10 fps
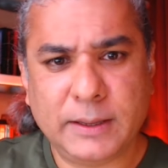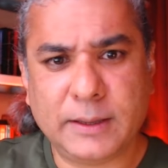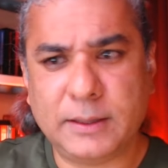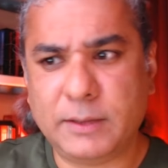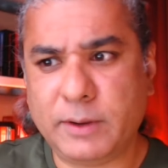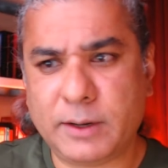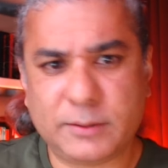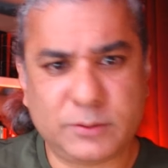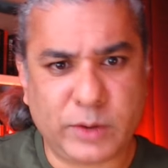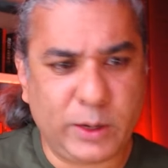They
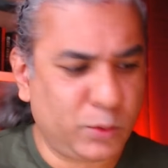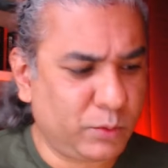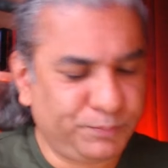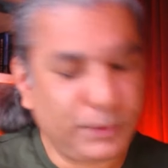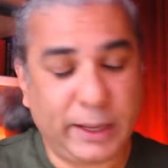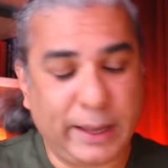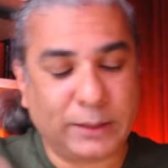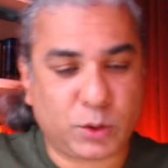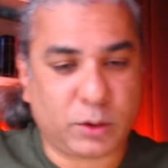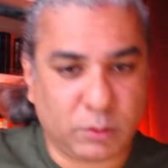were trying to,
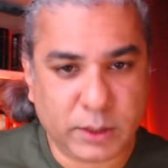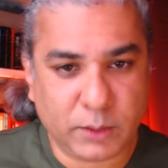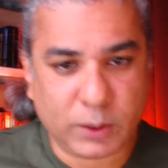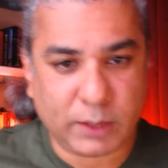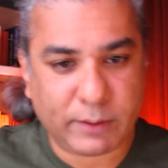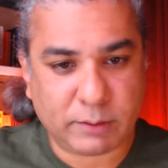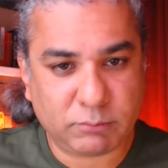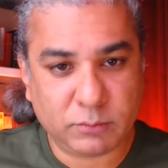and so on. Okay, whatever.